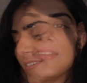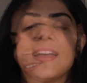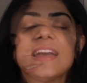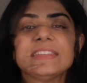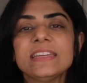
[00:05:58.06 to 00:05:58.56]

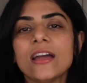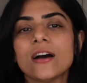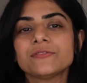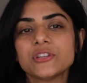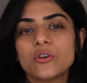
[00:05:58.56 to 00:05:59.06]
I think
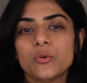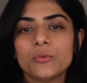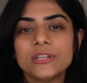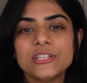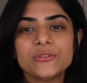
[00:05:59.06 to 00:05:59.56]
after
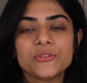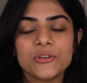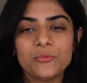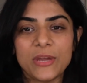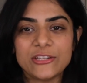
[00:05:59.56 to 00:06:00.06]
COVID, due to
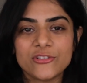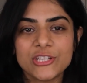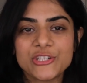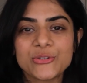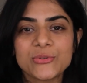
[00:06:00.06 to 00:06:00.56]

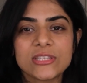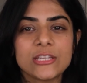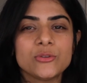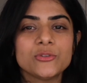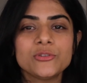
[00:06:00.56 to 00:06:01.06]
inventory issues, they
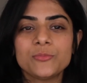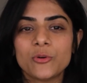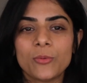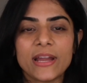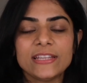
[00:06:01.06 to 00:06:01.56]
don't
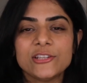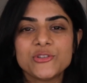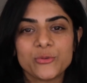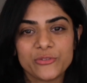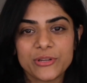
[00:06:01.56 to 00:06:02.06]
provide the
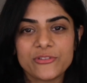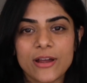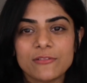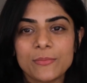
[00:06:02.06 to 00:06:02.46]
jewelry travel